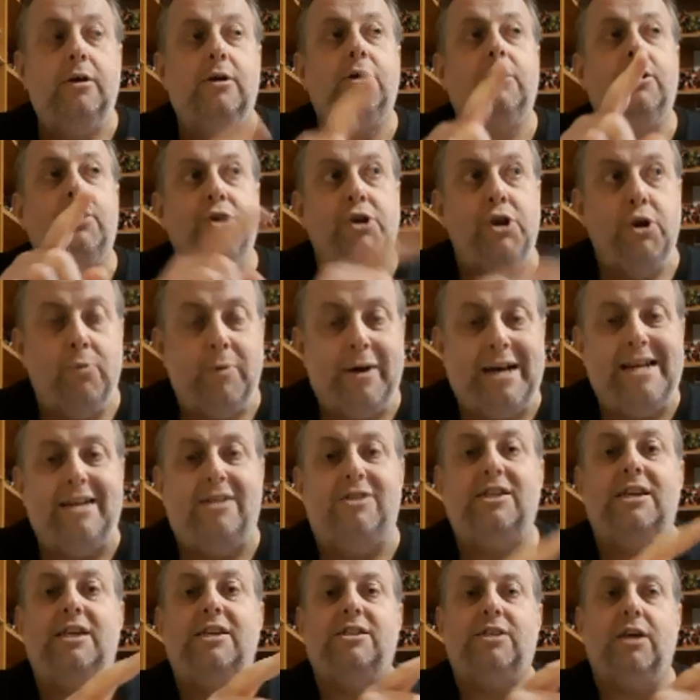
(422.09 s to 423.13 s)
Newage
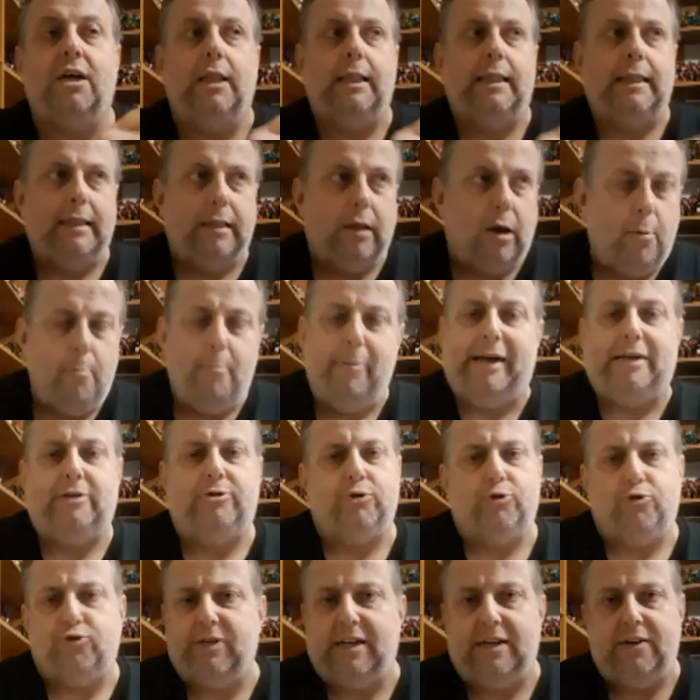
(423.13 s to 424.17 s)
is a lot better
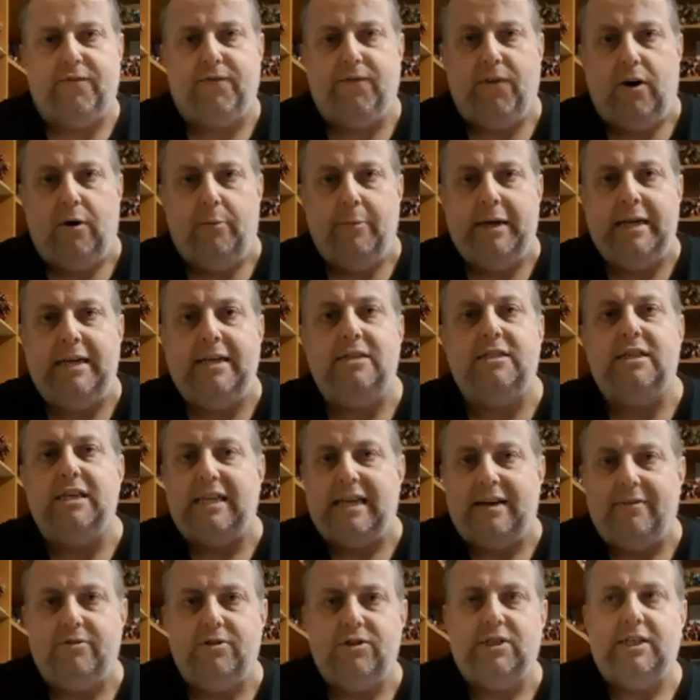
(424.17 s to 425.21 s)
at transforming into
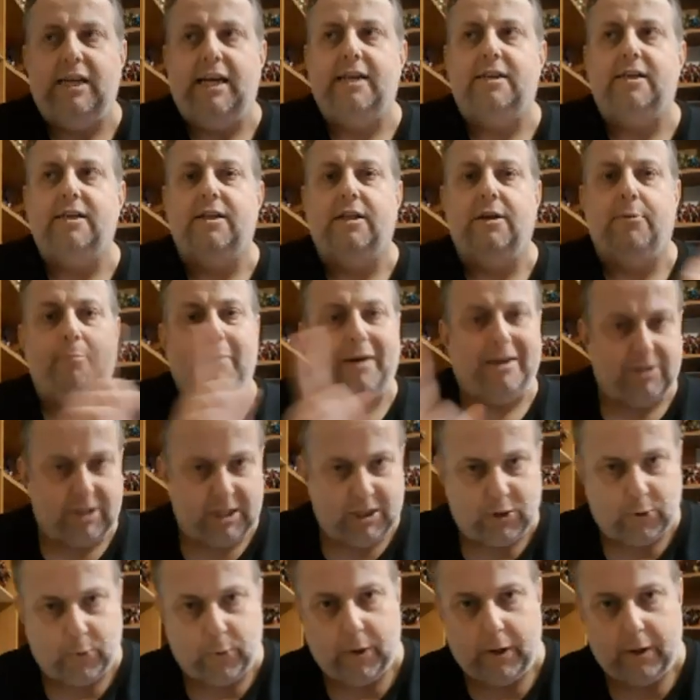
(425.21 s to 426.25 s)
Devastator than Magic
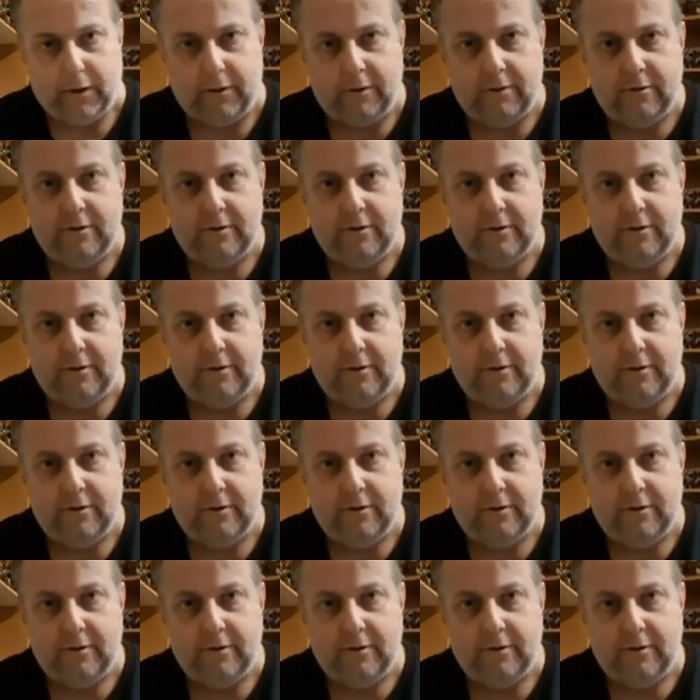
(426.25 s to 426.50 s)
Square.